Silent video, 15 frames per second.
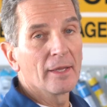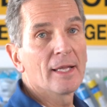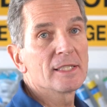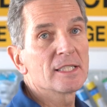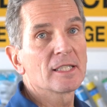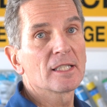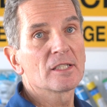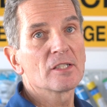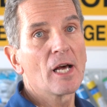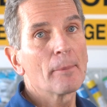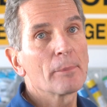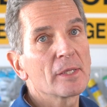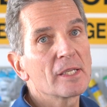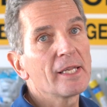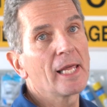that's at the
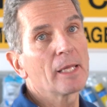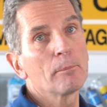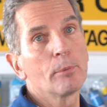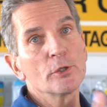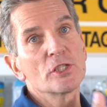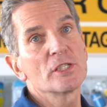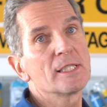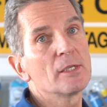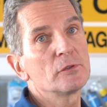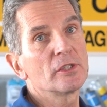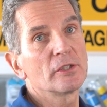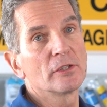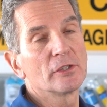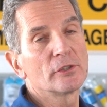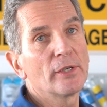top of the tank, pushes out
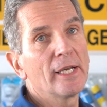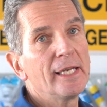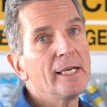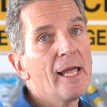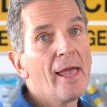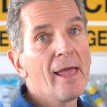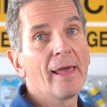to the drain,